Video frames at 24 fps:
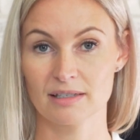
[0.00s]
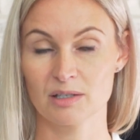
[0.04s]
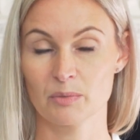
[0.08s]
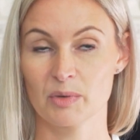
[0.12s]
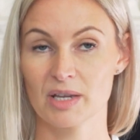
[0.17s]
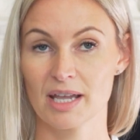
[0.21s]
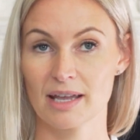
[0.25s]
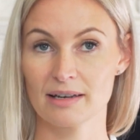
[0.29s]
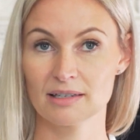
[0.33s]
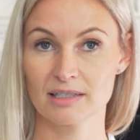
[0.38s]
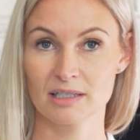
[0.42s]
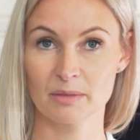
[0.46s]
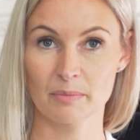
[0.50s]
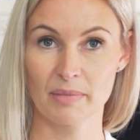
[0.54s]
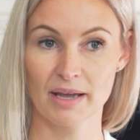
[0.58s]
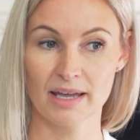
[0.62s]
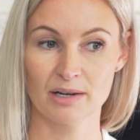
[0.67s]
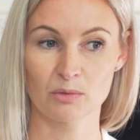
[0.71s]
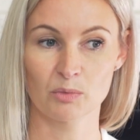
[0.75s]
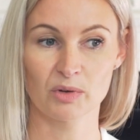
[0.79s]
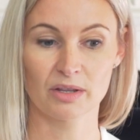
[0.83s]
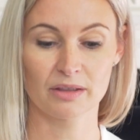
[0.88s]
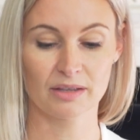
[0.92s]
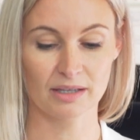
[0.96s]
So we get into bed
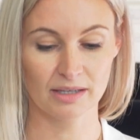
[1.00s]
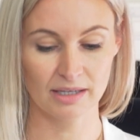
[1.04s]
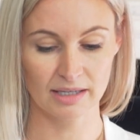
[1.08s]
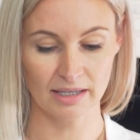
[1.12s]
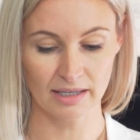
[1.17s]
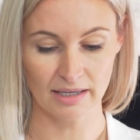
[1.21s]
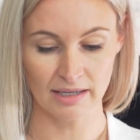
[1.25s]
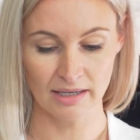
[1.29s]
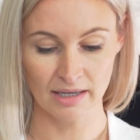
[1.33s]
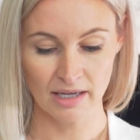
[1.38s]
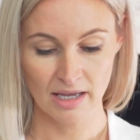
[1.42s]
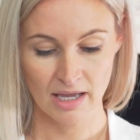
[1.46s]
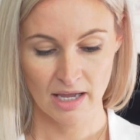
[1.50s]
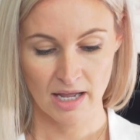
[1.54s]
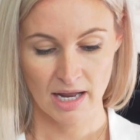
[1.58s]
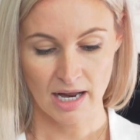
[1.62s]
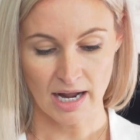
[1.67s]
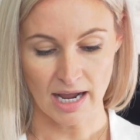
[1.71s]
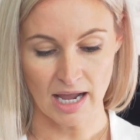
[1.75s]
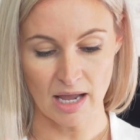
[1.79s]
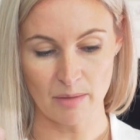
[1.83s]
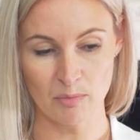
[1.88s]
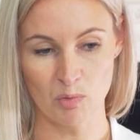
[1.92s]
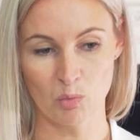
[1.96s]
and we're thinking,
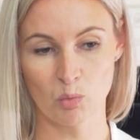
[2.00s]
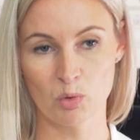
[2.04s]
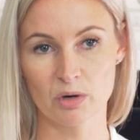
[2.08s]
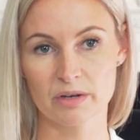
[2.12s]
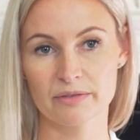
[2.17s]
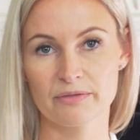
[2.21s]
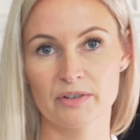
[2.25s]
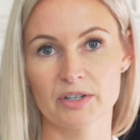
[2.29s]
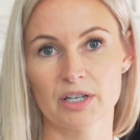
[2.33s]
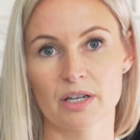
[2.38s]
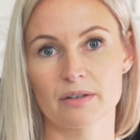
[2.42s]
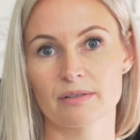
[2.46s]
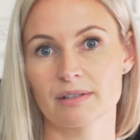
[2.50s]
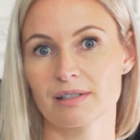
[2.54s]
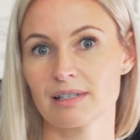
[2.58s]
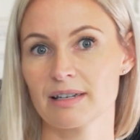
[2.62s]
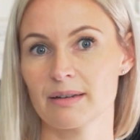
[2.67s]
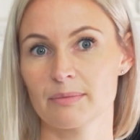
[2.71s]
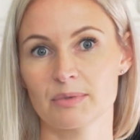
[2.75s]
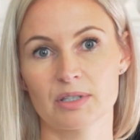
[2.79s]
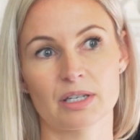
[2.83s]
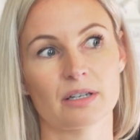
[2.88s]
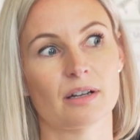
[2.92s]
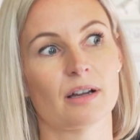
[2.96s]
what if I don't
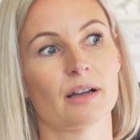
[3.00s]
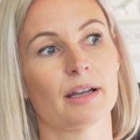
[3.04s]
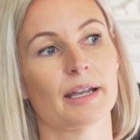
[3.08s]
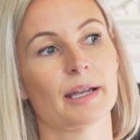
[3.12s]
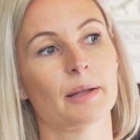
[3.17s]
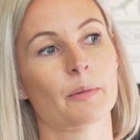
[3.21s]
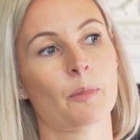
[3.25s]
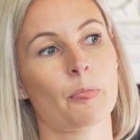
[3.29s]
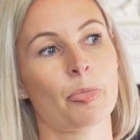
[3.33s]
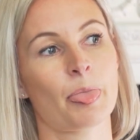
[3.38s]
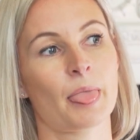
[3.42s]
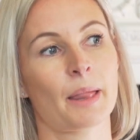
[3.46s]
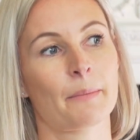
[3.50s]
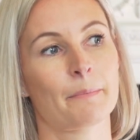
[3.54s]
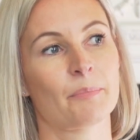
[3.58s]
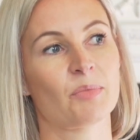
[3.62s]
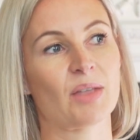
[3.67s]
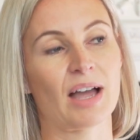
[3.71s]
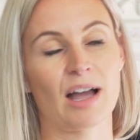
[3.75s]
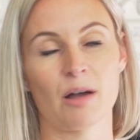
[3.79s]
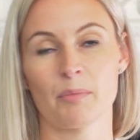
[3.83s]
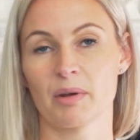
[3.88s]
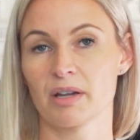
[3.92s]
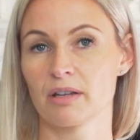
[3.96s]
sleep tonight?
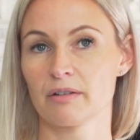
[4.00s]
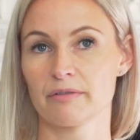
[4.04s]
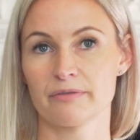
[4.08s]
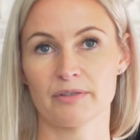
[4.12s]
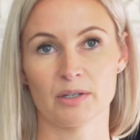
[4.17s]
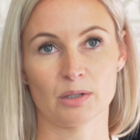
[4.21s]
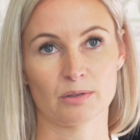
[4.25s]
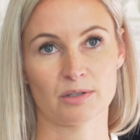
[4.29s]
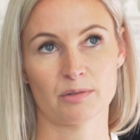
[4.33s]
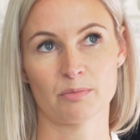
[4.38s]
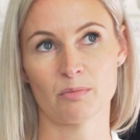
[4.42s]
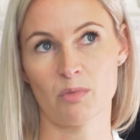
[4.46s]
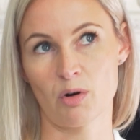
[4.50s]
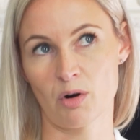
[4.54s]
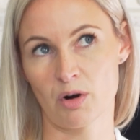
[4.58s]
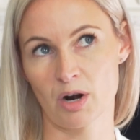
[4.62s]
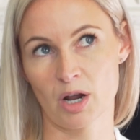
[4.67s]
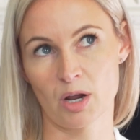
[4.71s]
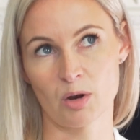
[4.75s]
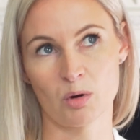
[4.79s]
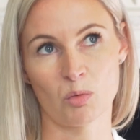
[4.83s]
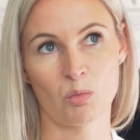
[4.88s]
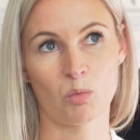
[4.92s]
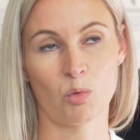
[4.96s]
How am I going to feel
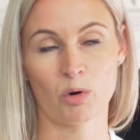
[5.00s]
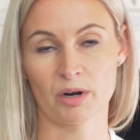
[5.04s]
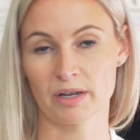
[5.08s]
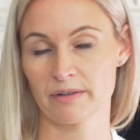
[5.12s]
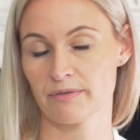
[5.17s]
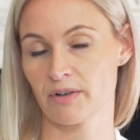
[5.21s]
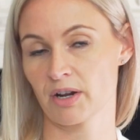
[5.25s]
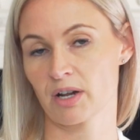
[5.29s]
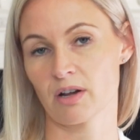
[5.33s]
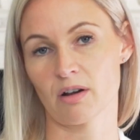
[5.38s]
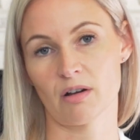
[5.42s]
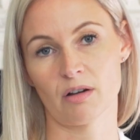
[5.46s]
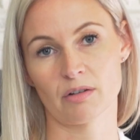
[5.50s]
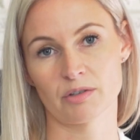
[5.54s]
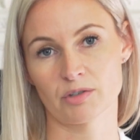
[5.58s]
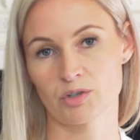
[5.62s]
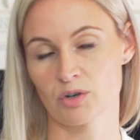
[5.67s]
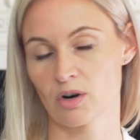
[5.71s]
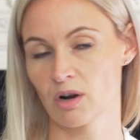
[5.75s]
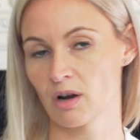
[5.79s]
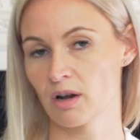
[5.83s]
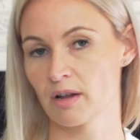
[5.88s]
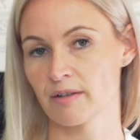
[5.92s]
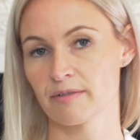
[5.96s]
tomorrow? What if I can't
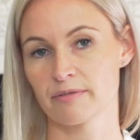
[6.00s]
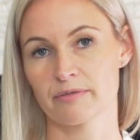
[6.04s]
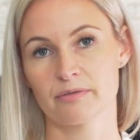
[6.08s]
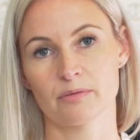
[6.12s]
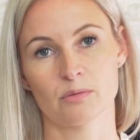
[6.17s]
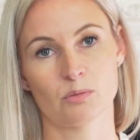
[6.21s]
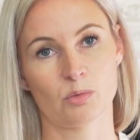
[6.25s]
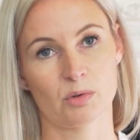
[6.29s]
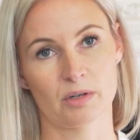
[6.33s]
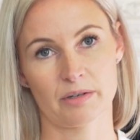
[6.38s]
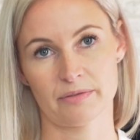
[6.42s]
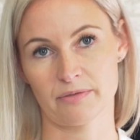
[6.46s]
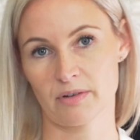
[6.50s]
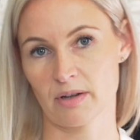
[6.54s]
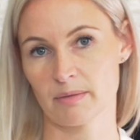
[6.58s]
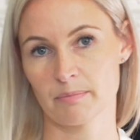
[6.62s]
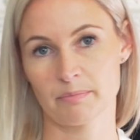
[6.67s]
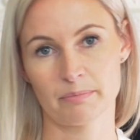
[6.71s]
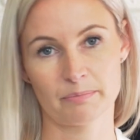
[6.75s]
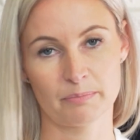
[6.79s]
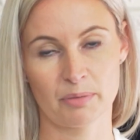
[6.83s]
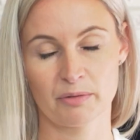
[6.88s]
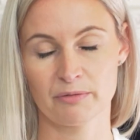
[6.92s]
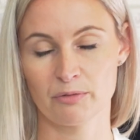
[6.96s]
drive? What if I
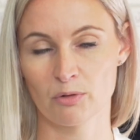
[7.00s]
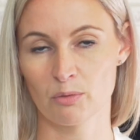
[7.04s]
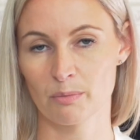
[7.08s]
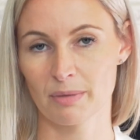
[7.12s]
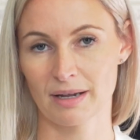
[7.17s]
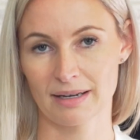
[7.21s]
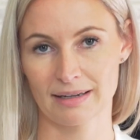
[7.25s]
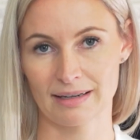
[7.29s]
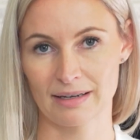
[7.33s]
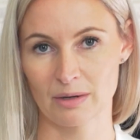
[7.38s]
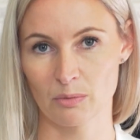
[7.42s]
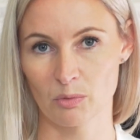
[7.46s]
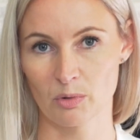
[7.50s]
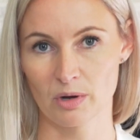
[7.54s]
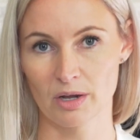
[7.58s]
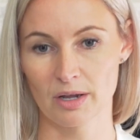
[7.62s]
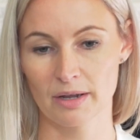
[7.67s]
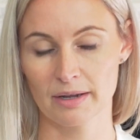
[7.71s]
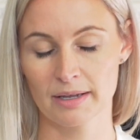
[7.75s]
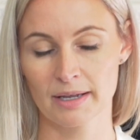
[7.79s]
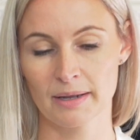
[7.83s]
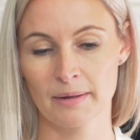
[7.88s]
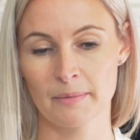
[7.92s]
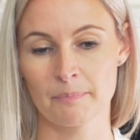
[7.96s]
perform badly at
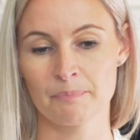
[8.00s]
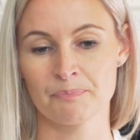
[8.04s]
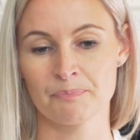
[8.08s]
work?